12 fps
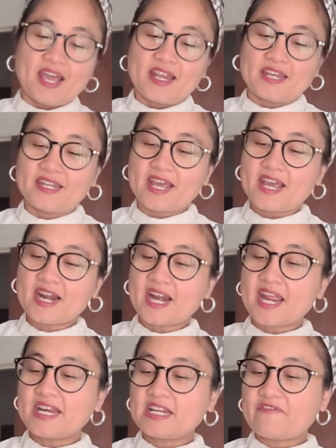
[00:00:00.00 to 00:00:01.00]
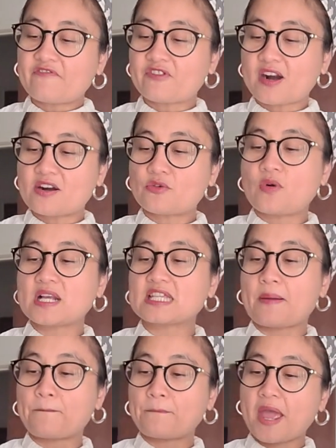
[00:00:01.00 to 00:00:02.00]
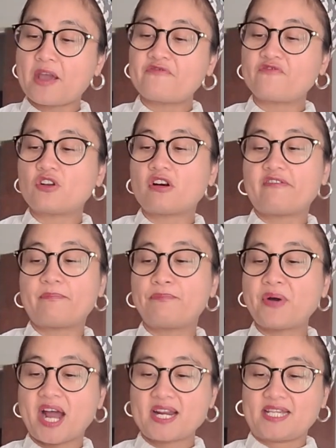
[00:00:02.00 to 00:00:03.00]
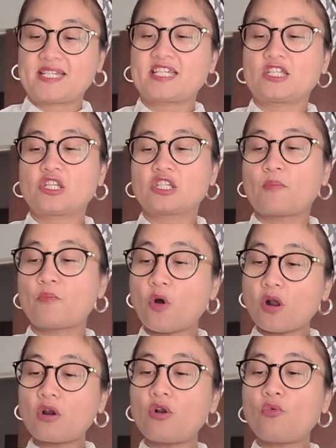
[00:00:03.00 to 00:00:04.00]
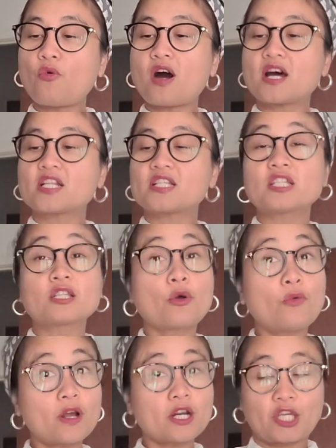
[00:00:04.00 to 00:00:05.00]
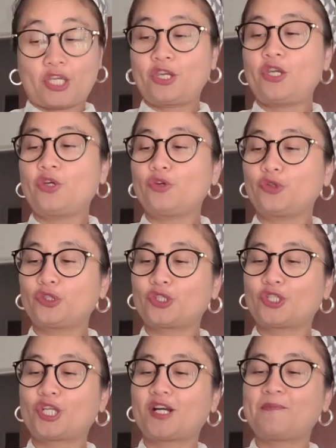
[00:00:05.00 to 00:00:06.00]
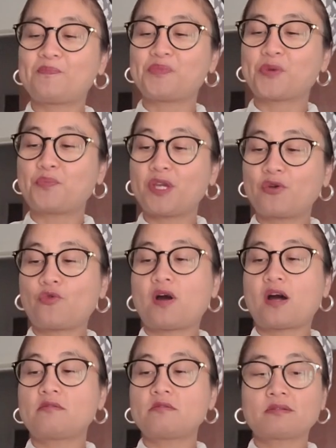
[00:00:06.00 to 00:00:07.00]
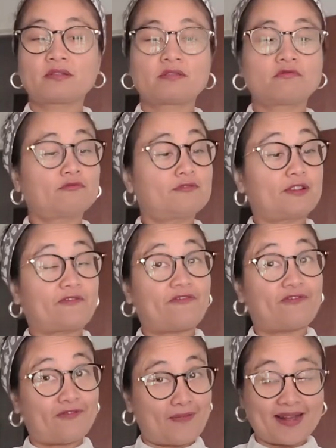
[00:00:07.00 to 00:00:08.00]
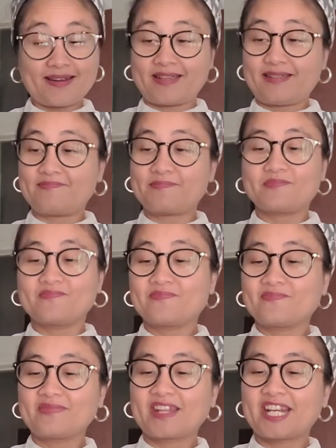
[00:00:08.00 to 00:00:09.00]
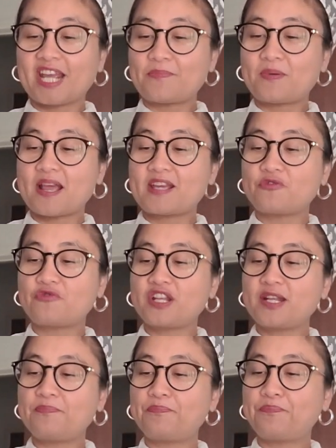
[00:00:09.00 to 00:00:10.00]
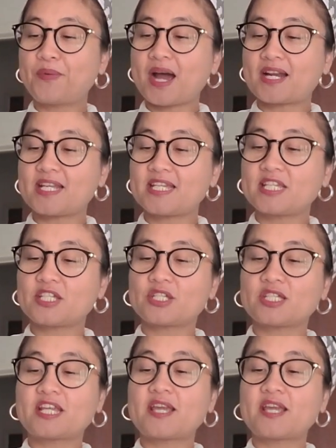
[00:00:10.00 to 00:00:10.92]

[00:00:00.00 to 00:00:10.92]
There in the front was a pen full of bunnies. The small ones were cute. The big ones were funny. They played with the bunnies